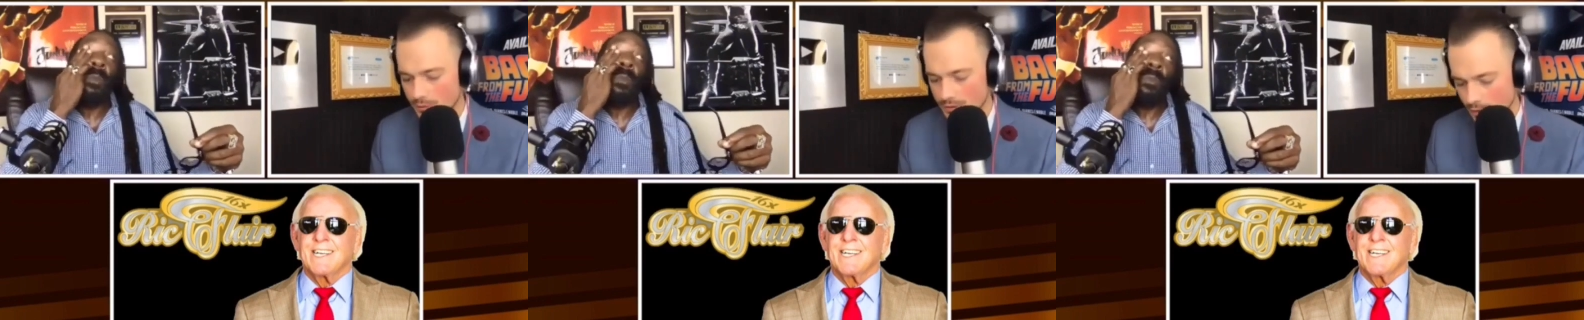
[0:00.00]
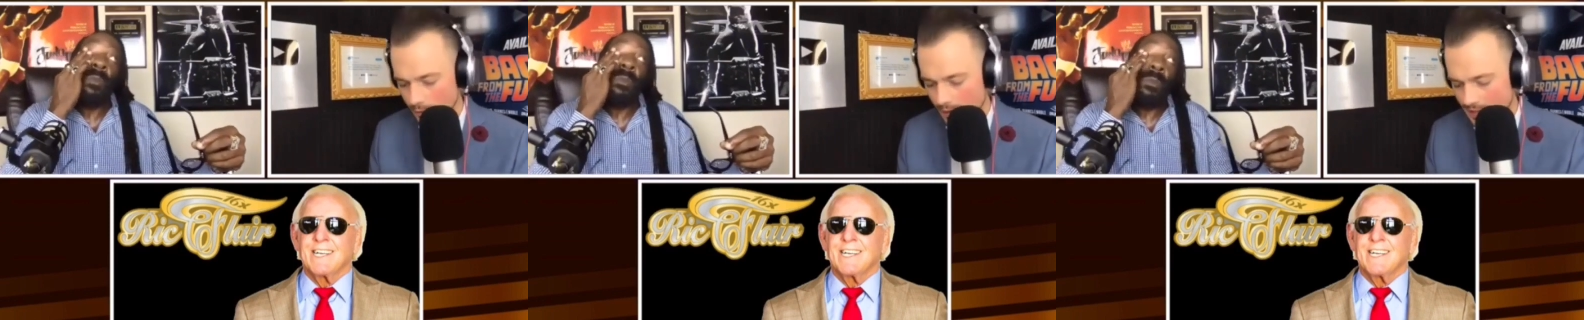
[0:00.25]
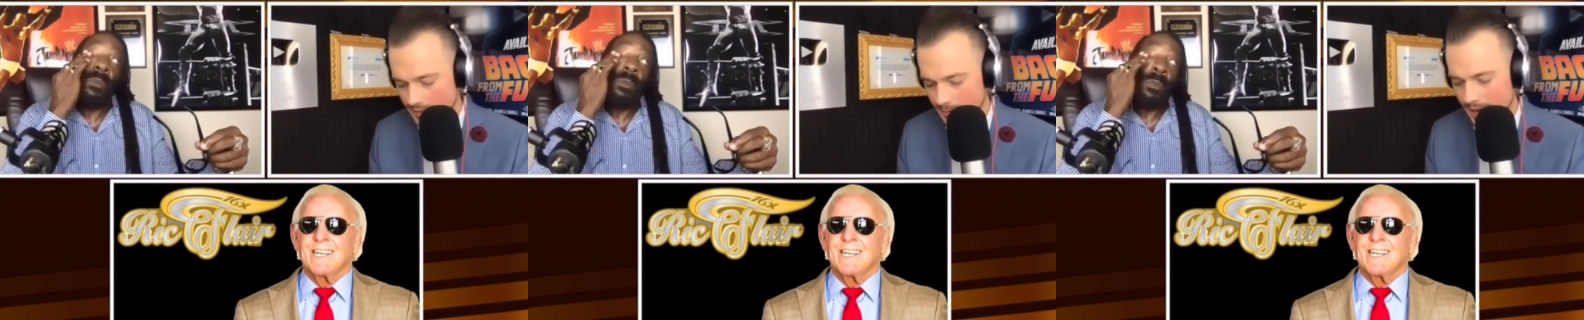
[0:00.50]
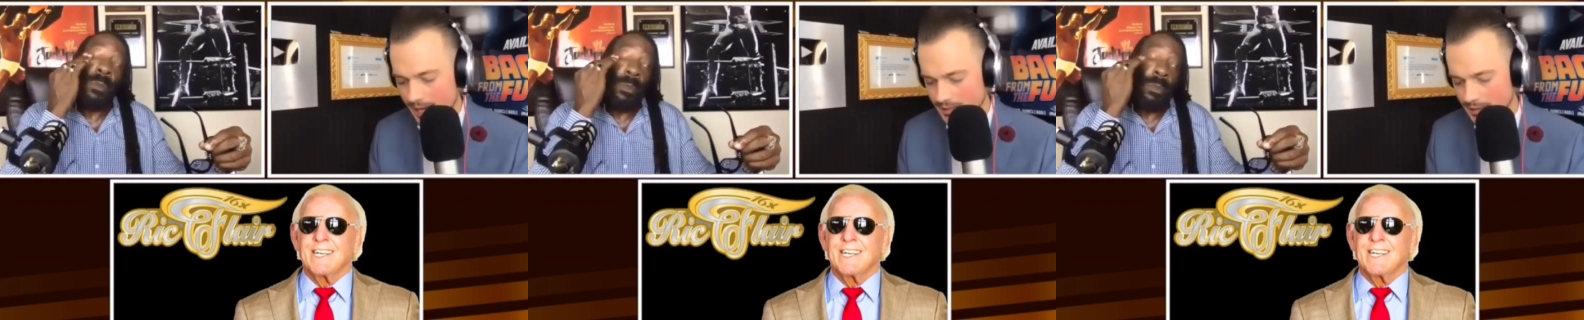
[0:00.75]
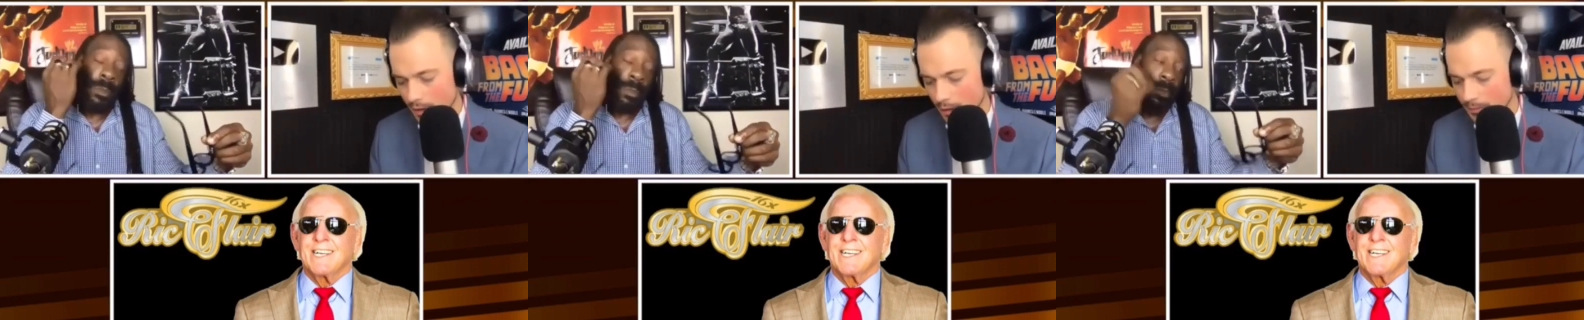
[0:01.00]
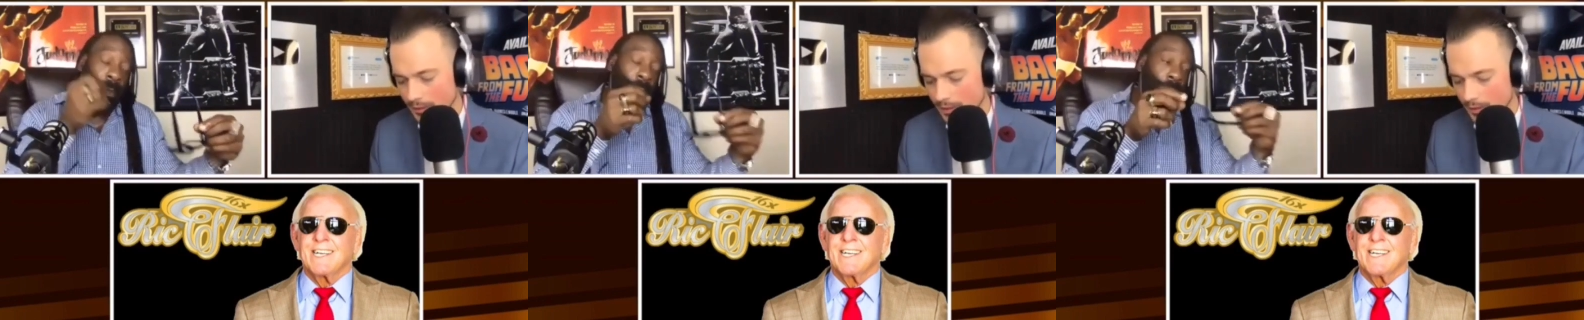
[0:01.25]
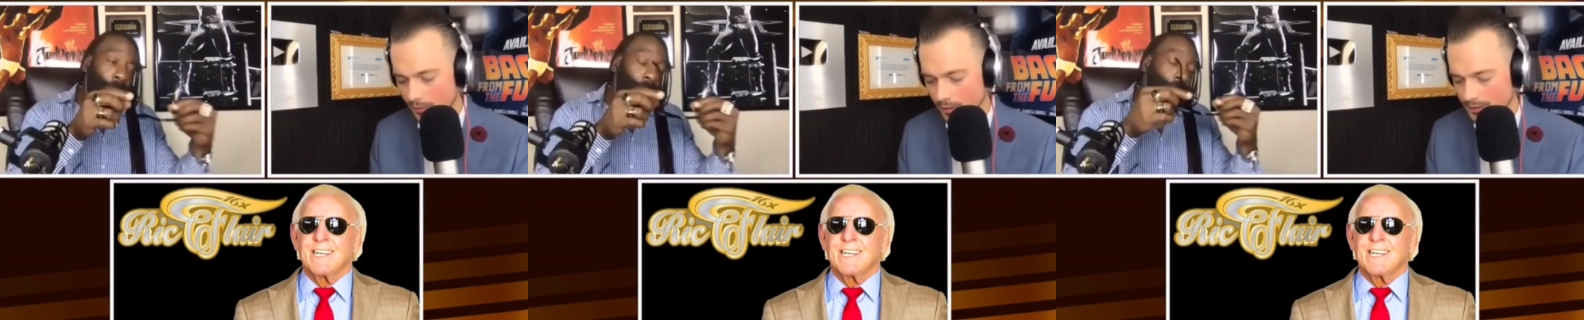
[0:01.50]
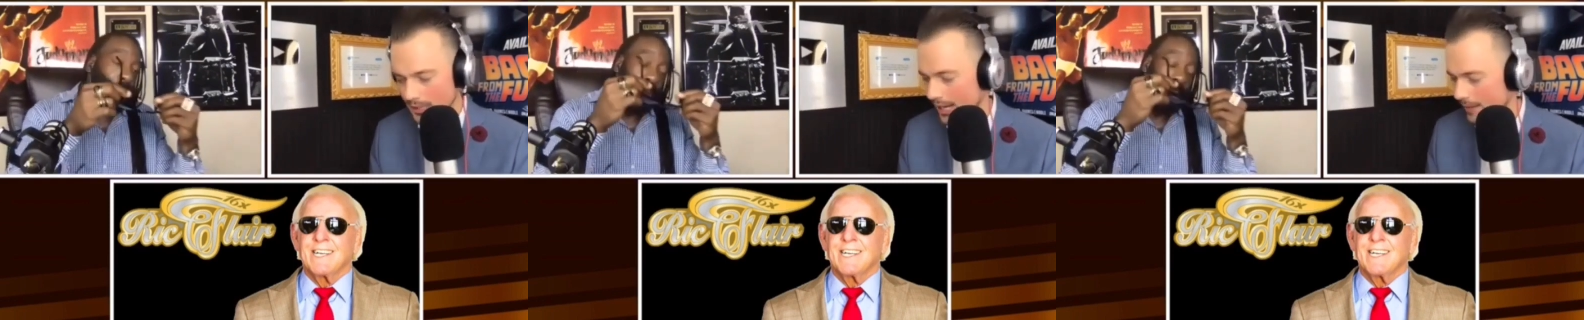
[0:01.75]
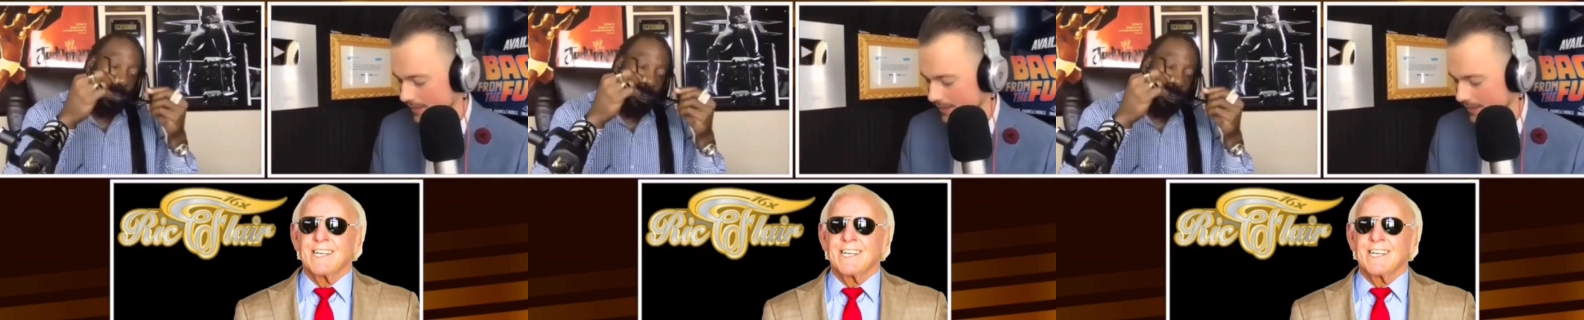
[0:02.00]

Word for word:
Speaker 1: was the greatest basketball player of all time.